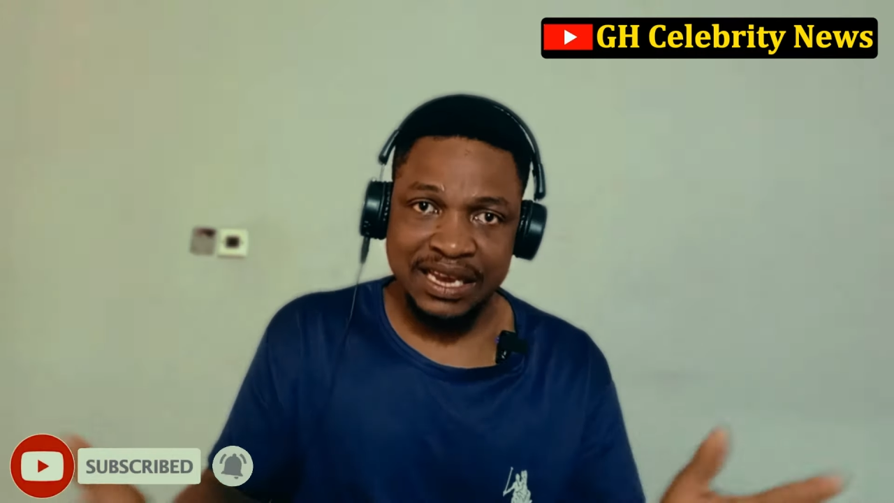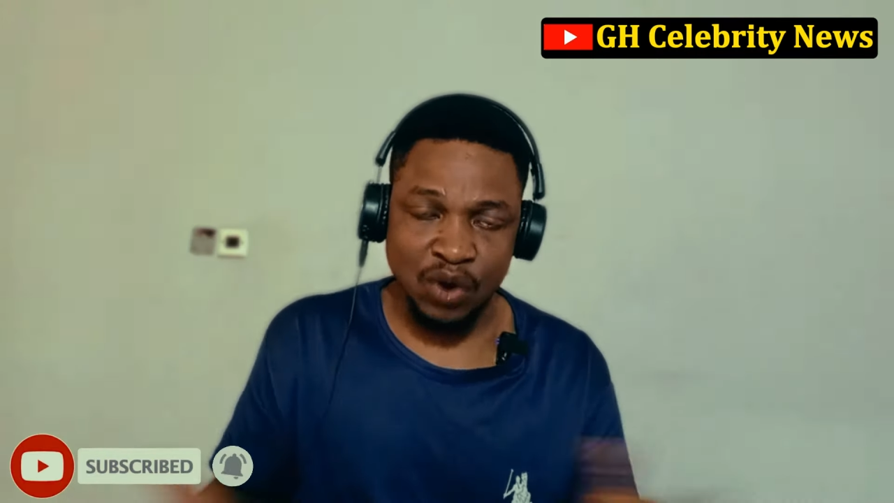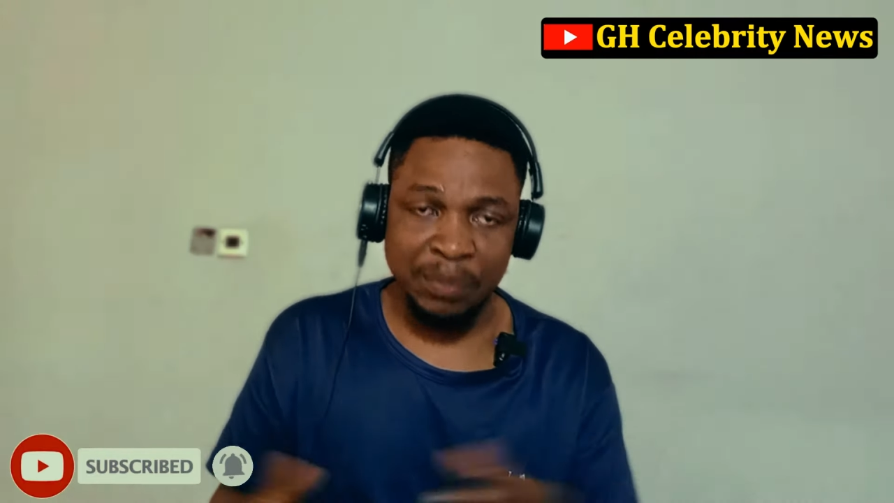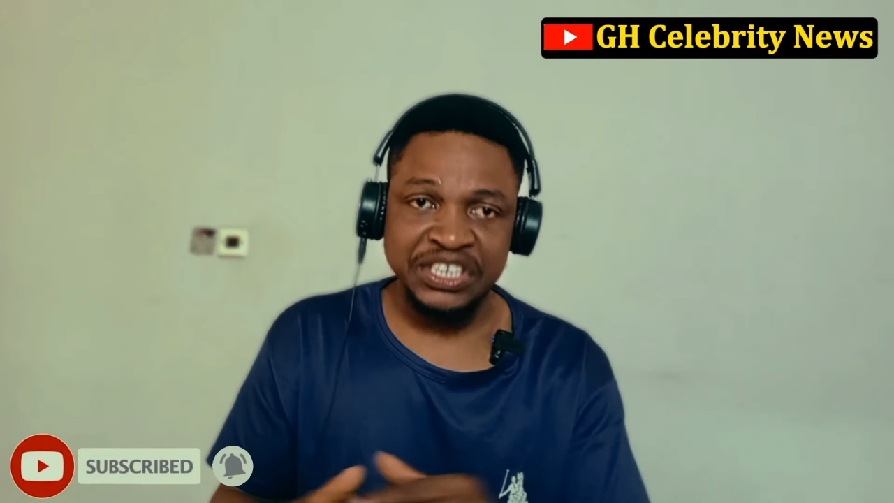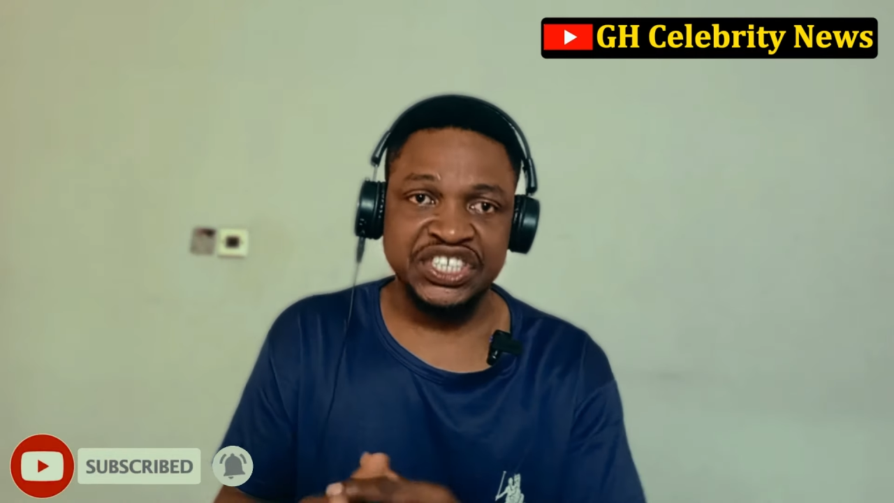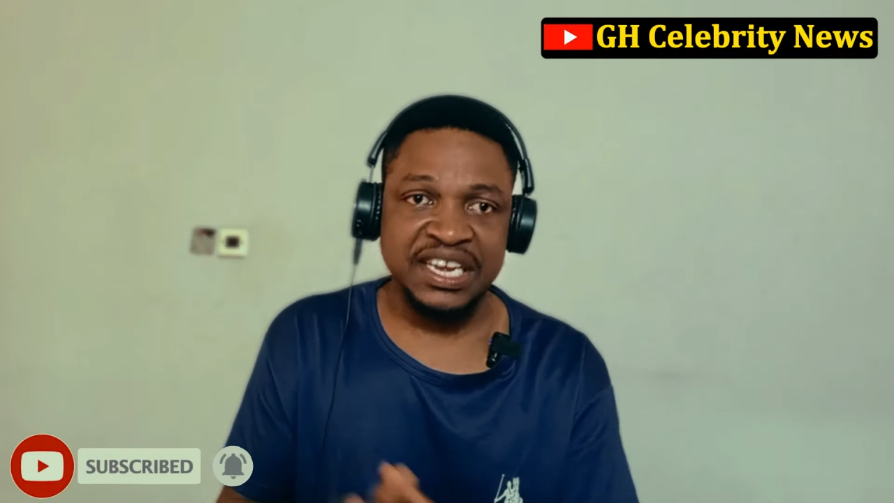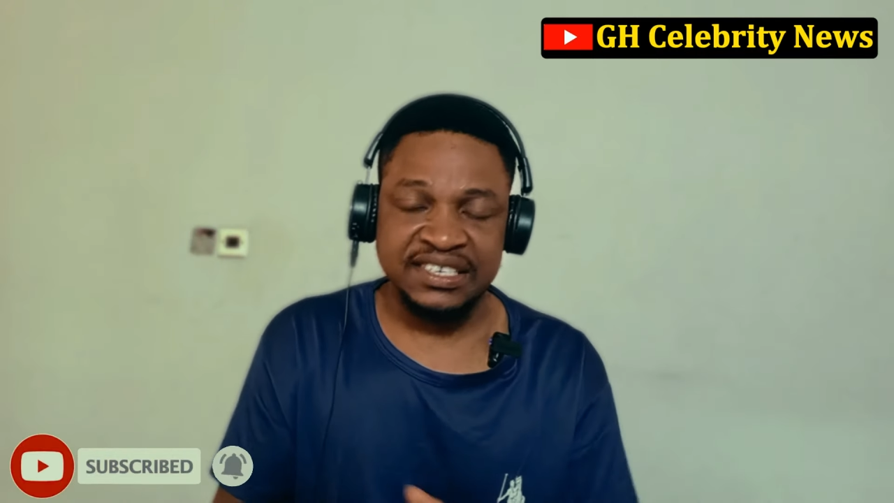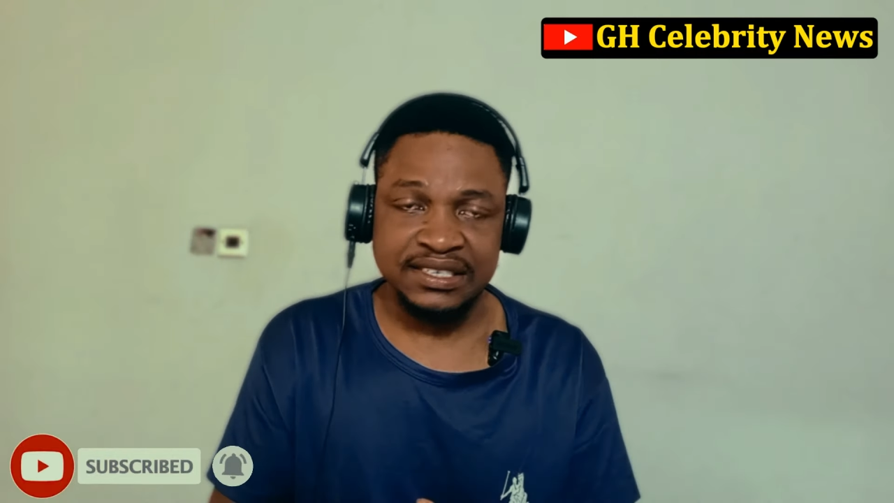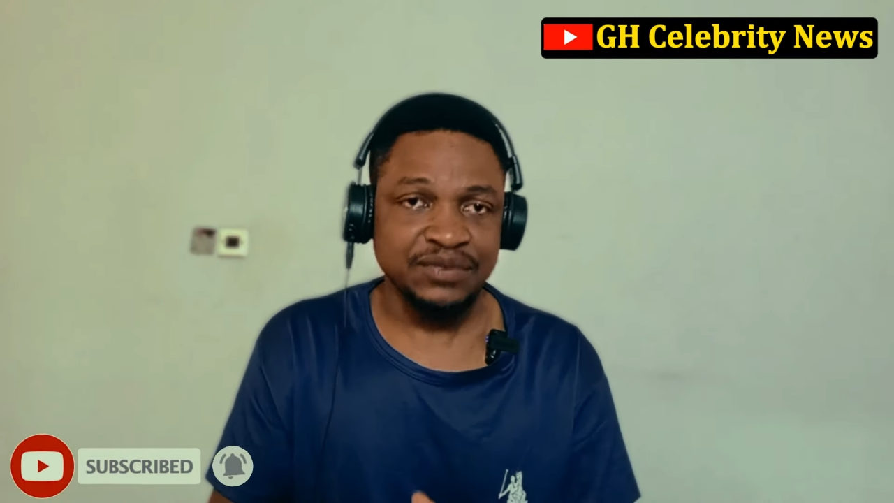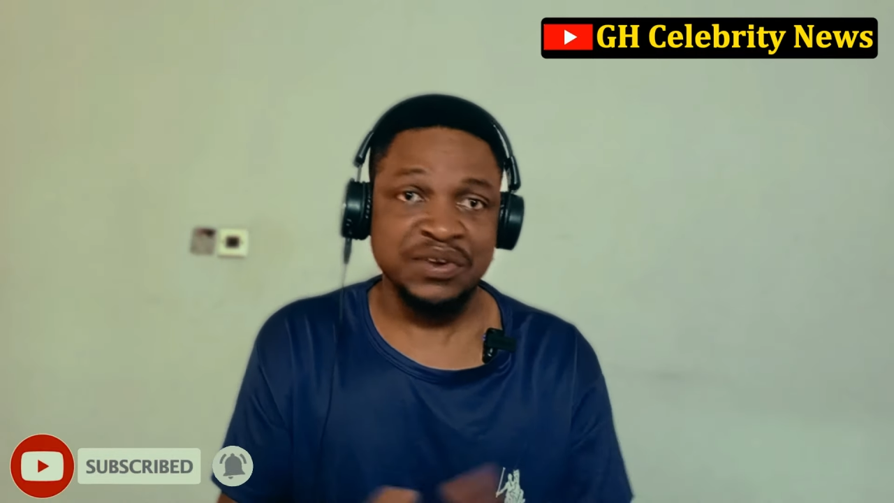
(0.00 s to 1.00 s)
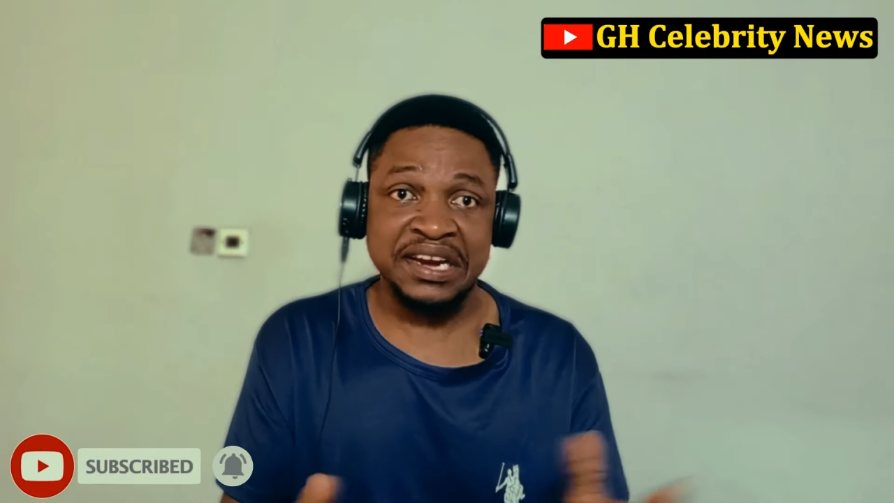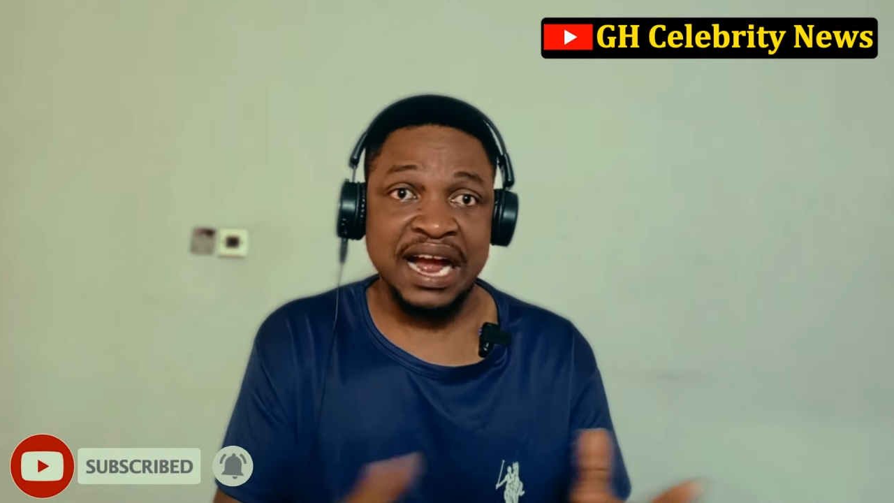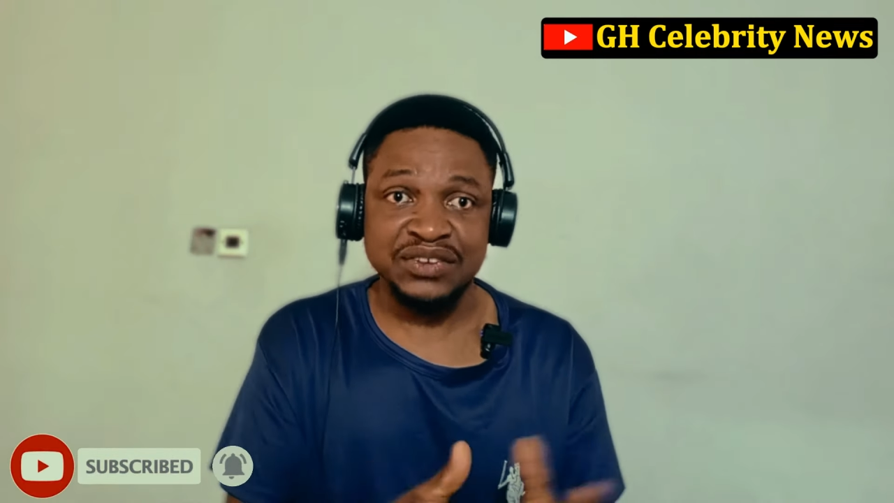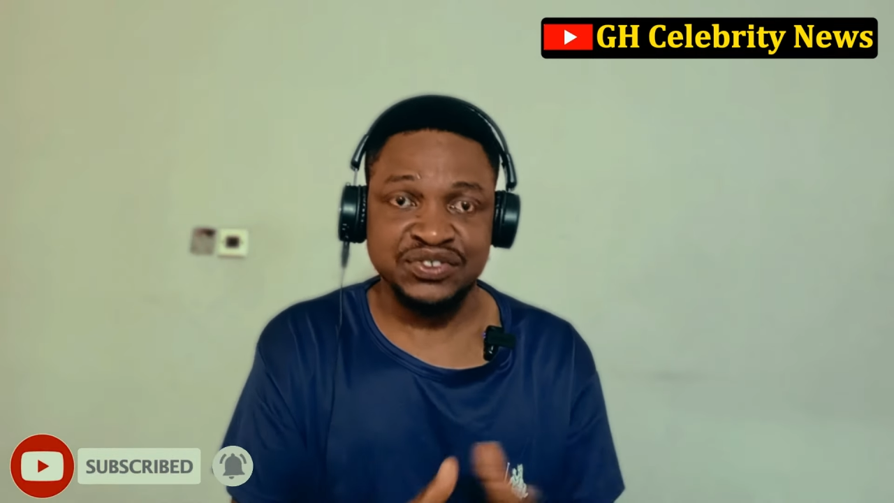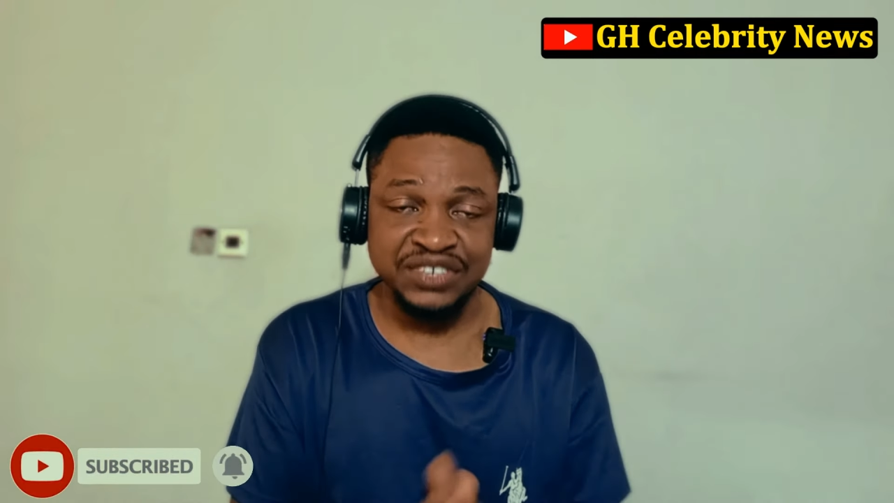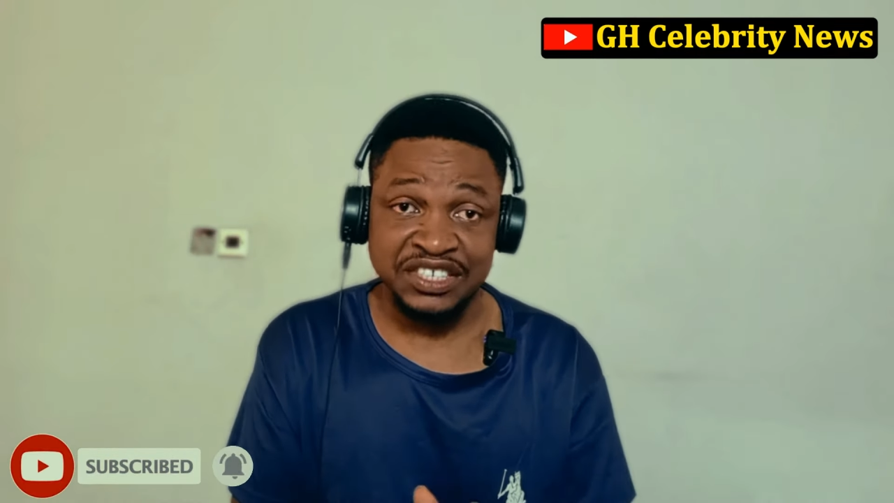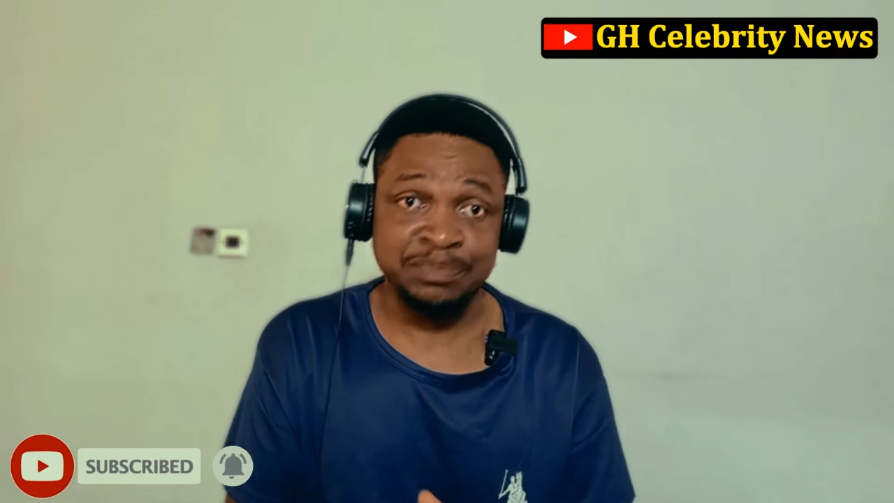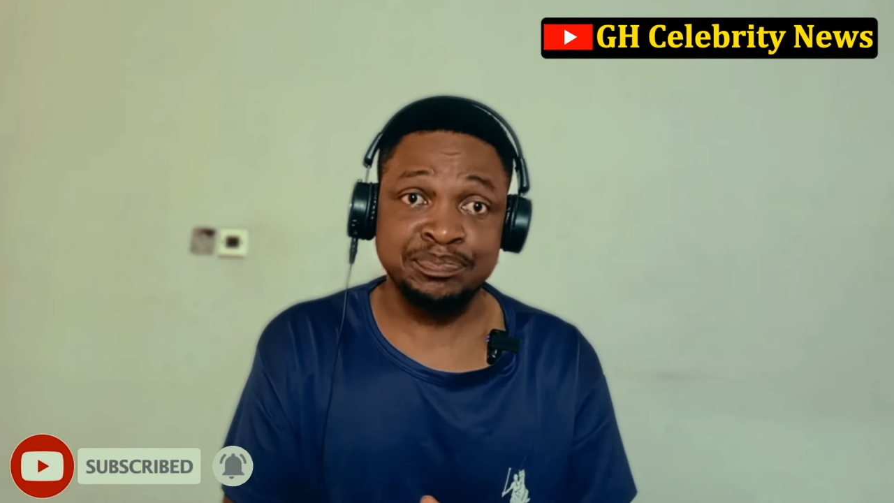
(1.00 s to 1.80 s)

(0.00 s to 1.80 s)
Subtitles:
the comment section with regards to this.